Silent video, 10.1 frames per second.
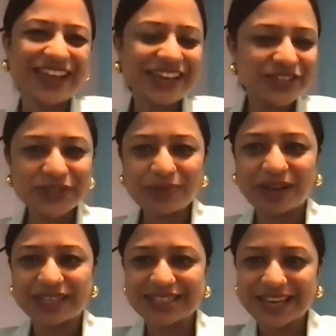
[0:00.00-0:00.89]
Thank you so
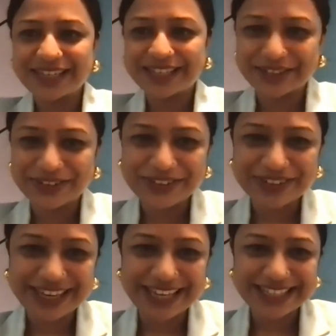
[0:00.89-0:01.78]
much. Thank you.
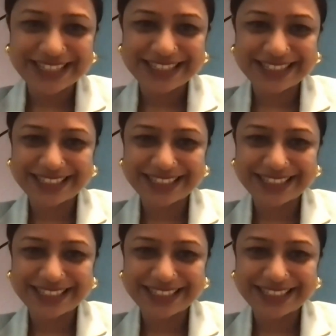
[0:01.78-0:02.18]
Yes.